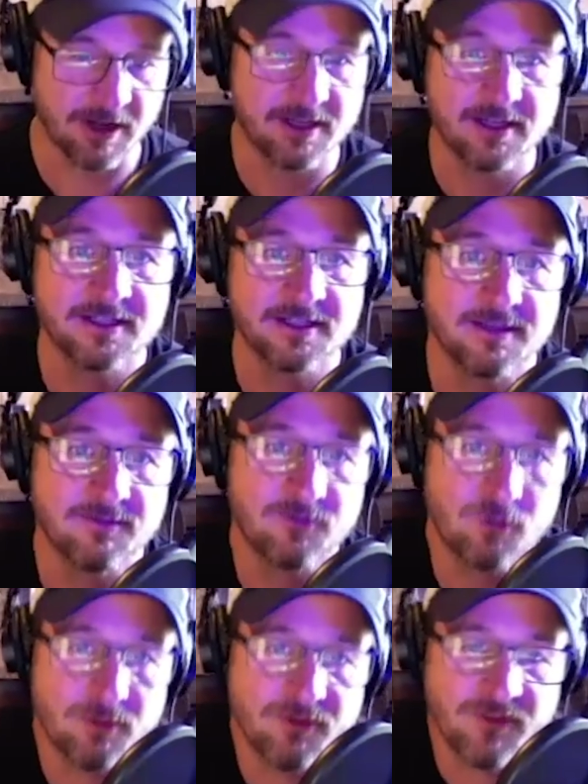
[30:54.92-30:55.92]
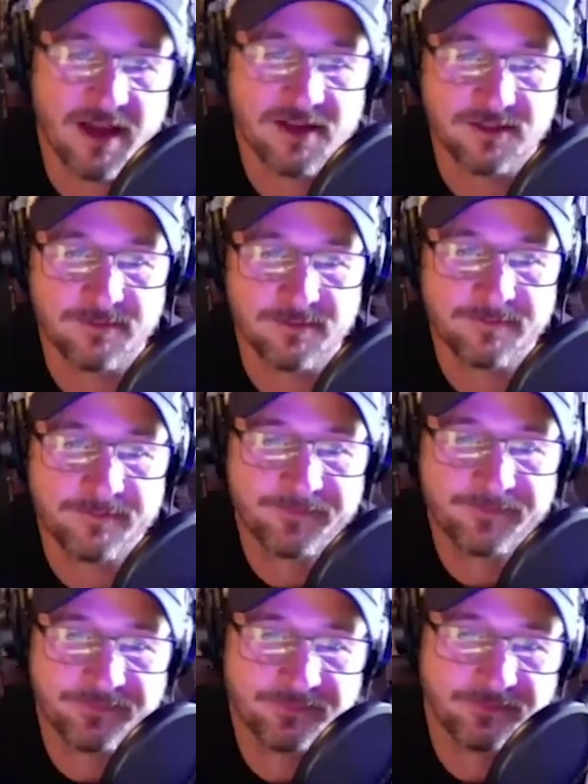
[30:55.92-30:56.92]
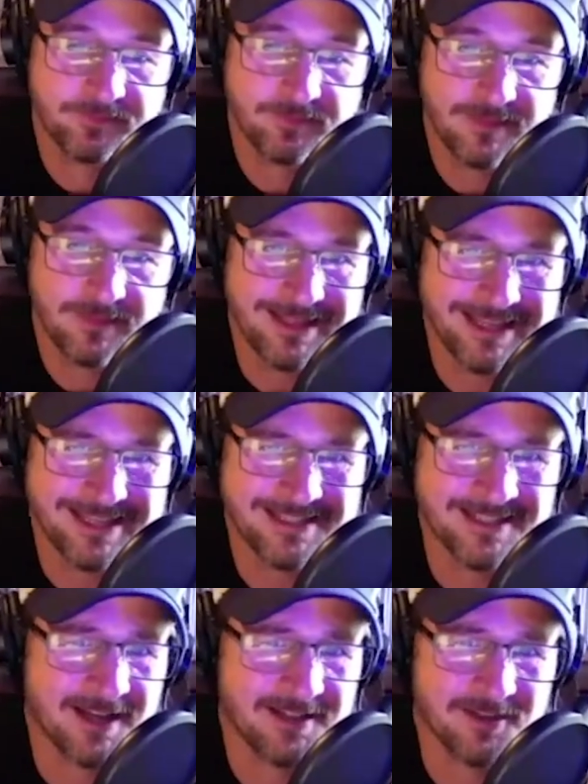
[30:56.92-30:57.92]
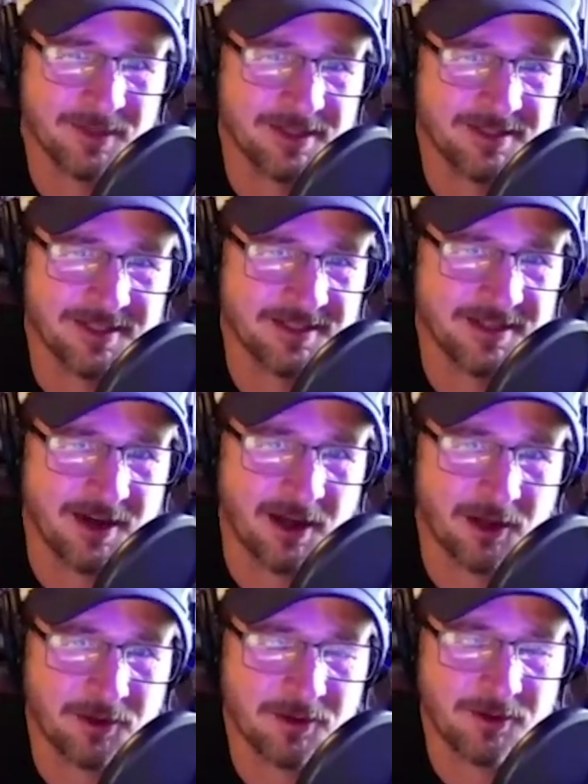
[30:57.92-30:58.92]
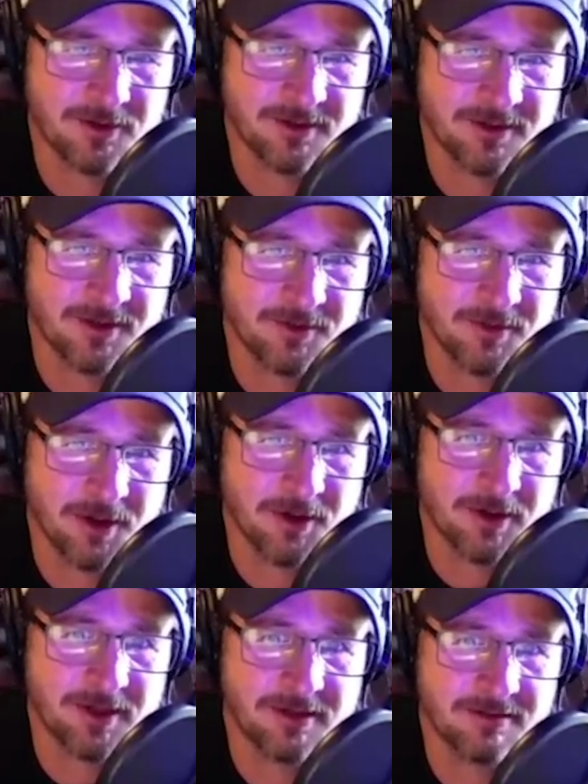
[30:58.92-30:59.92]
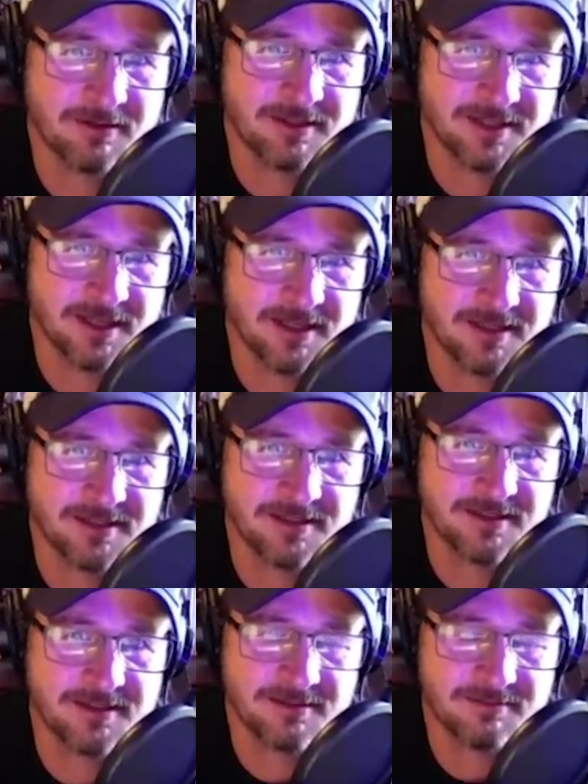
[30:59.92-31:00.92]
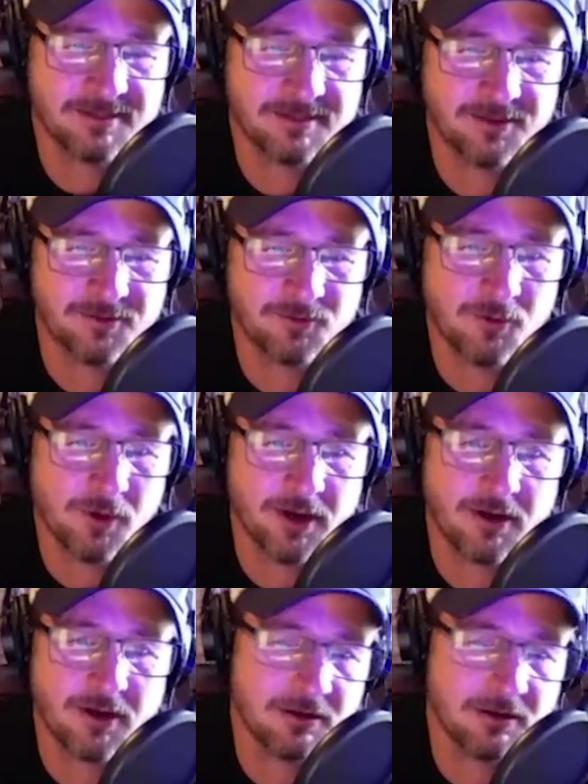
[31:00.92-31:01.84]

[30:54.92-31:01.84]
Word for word: in some form or fashion. It's not so much the scholar or the, you know, the poet these days. It's, you know, the warrior.